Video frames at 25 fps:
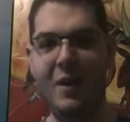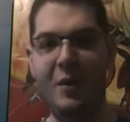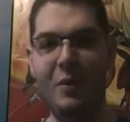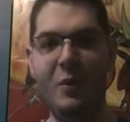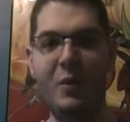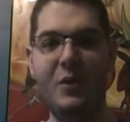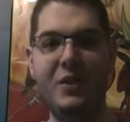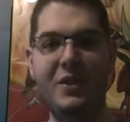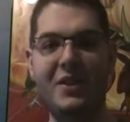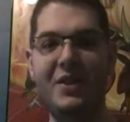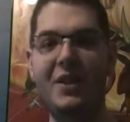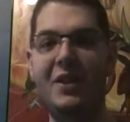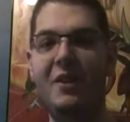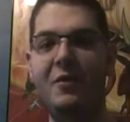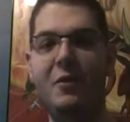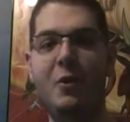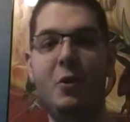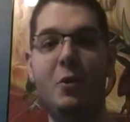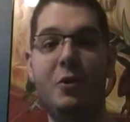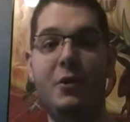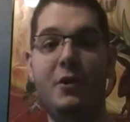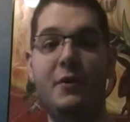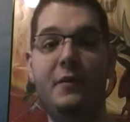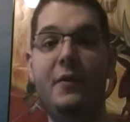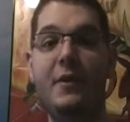Which, of
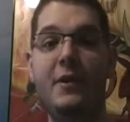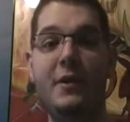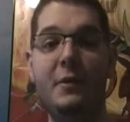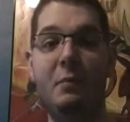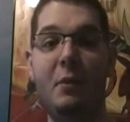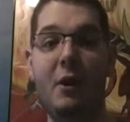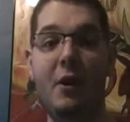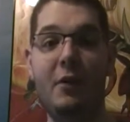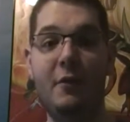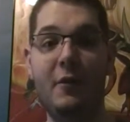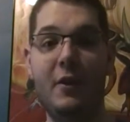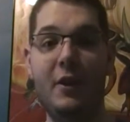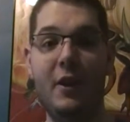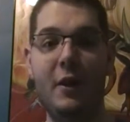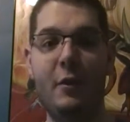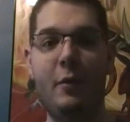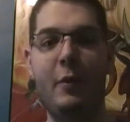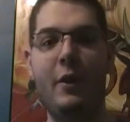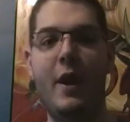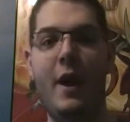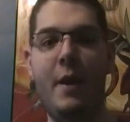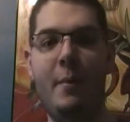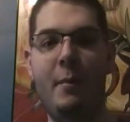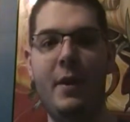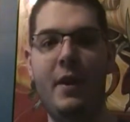course, fits perfectly
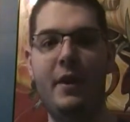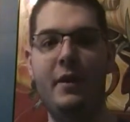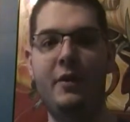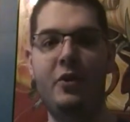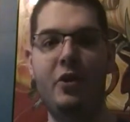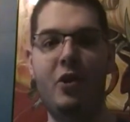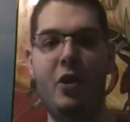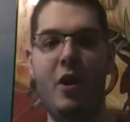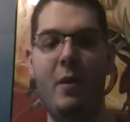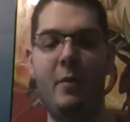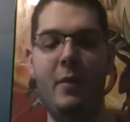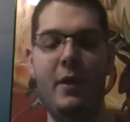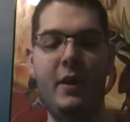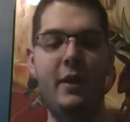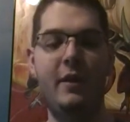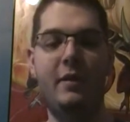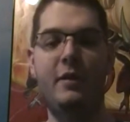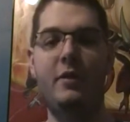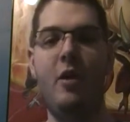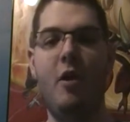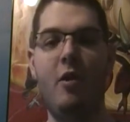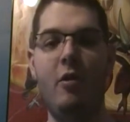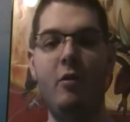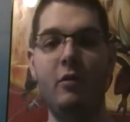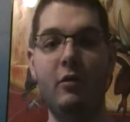with that picture. I mean,
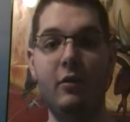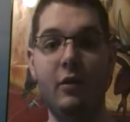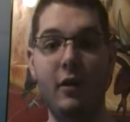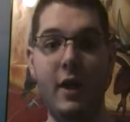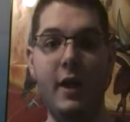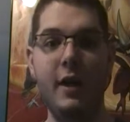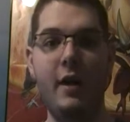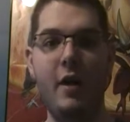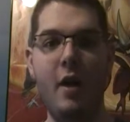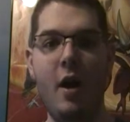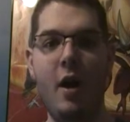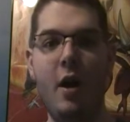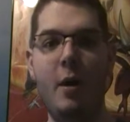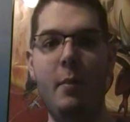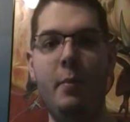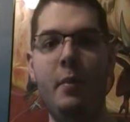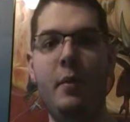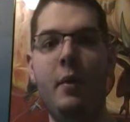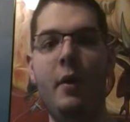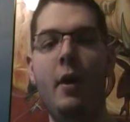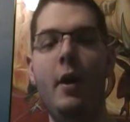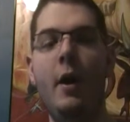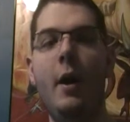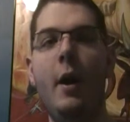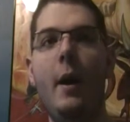he's all lit up.
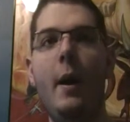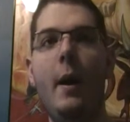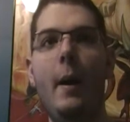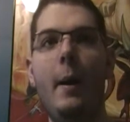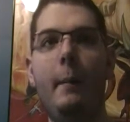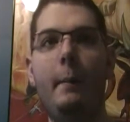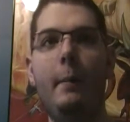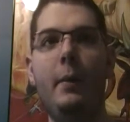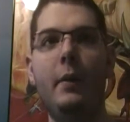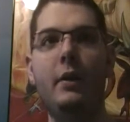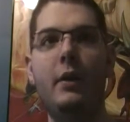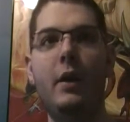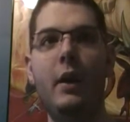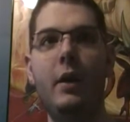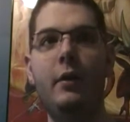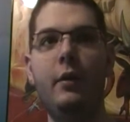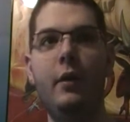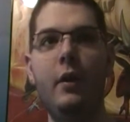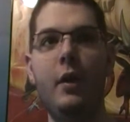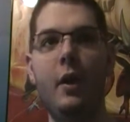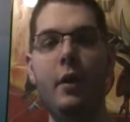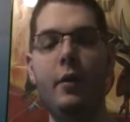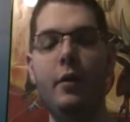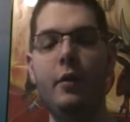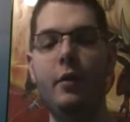But then
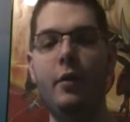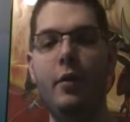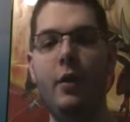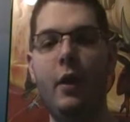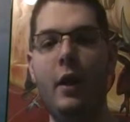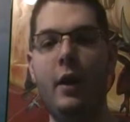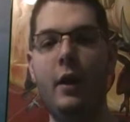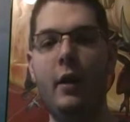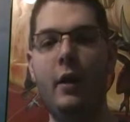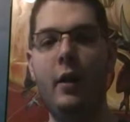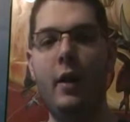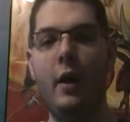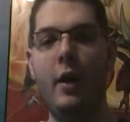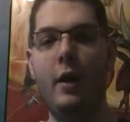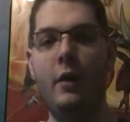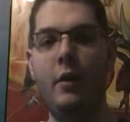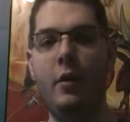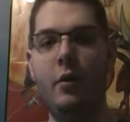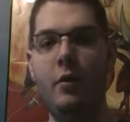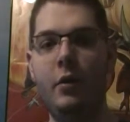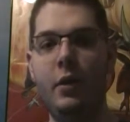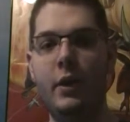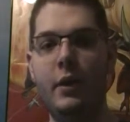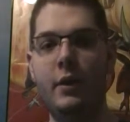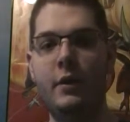the other thing I
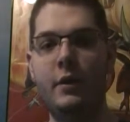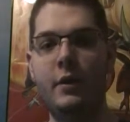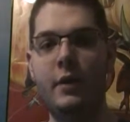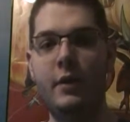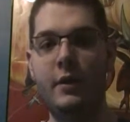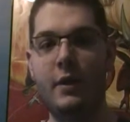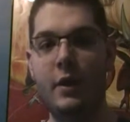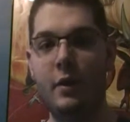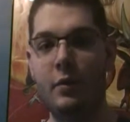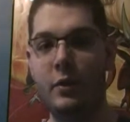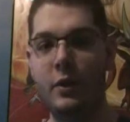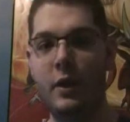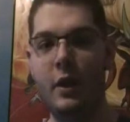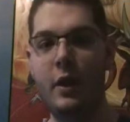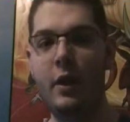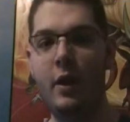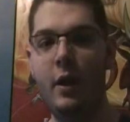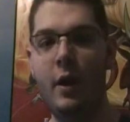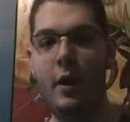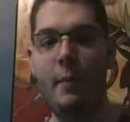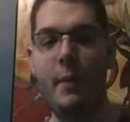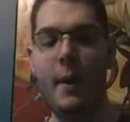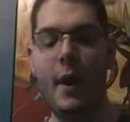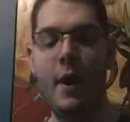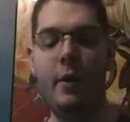noticed, because I was
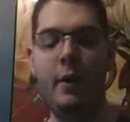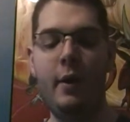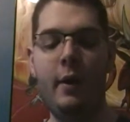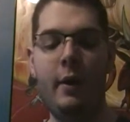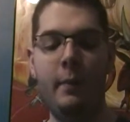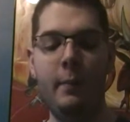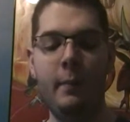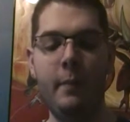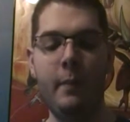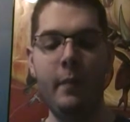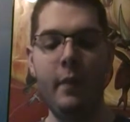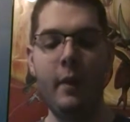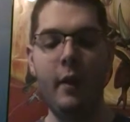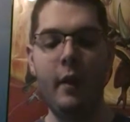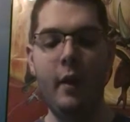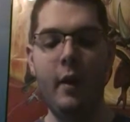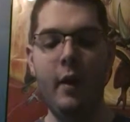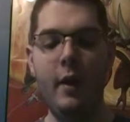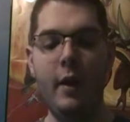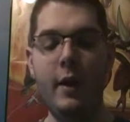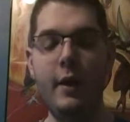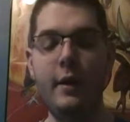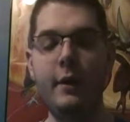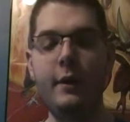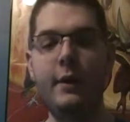thinking about it,
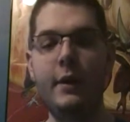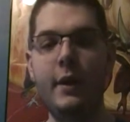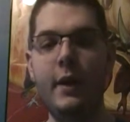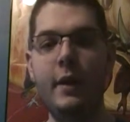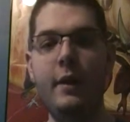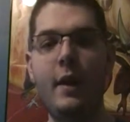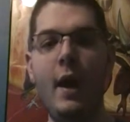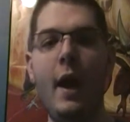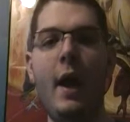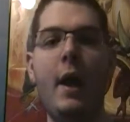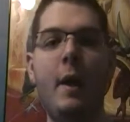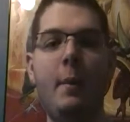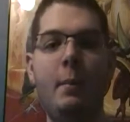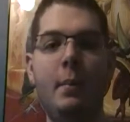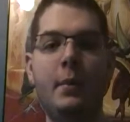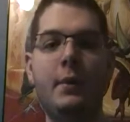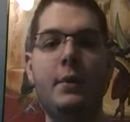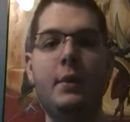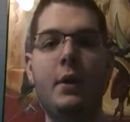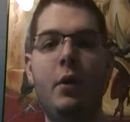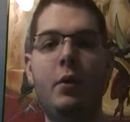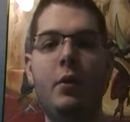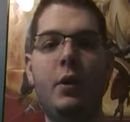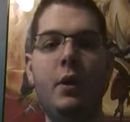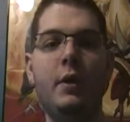is in that
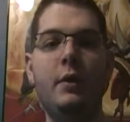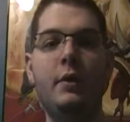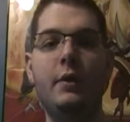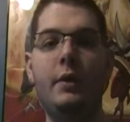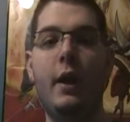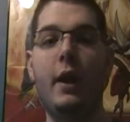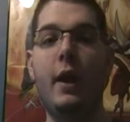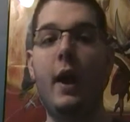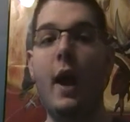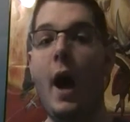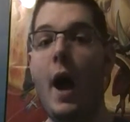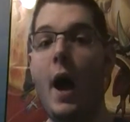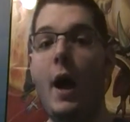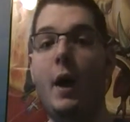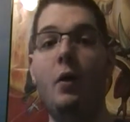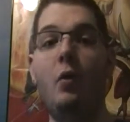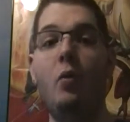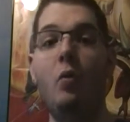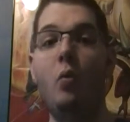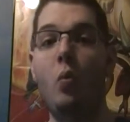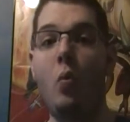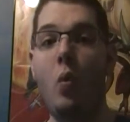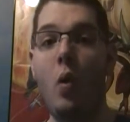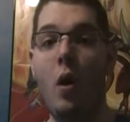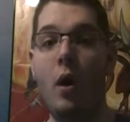episode, he's like, I
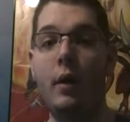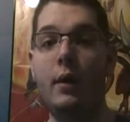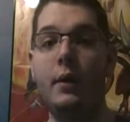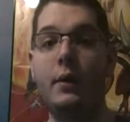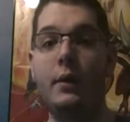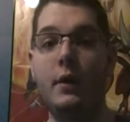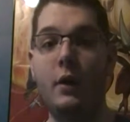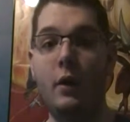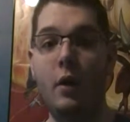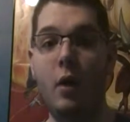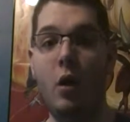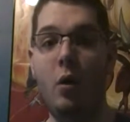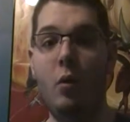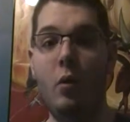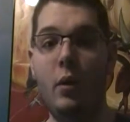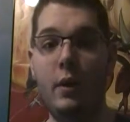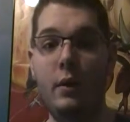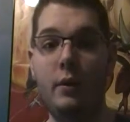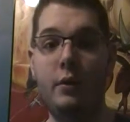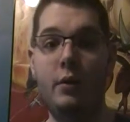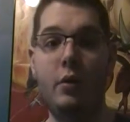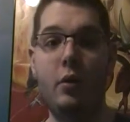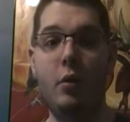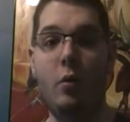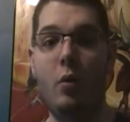don't want to go
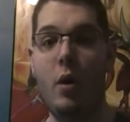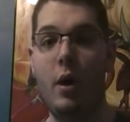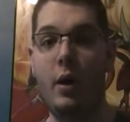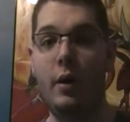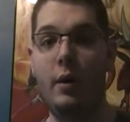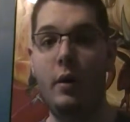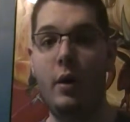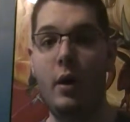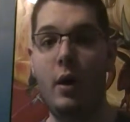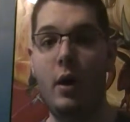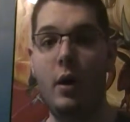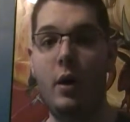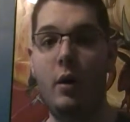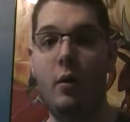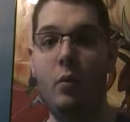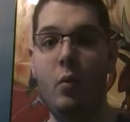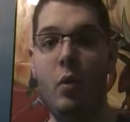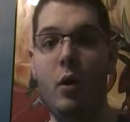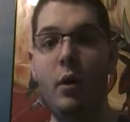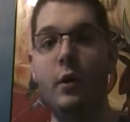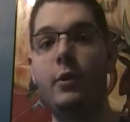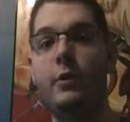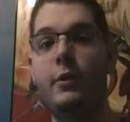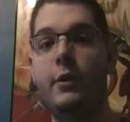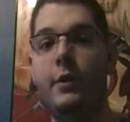into the
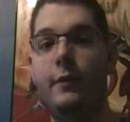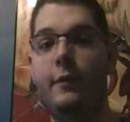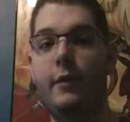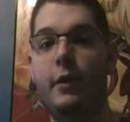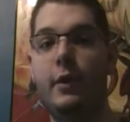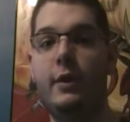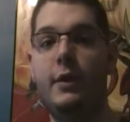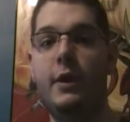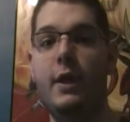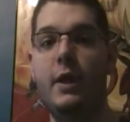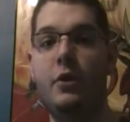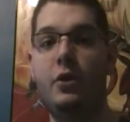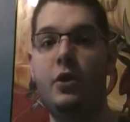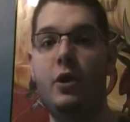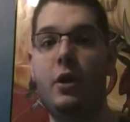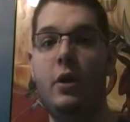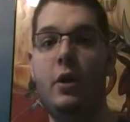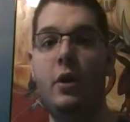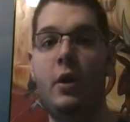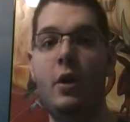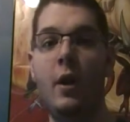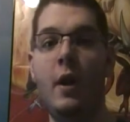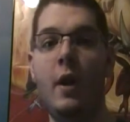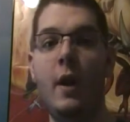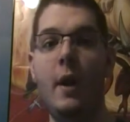water
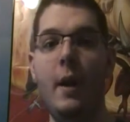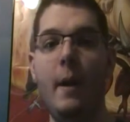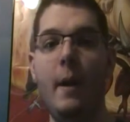civilization,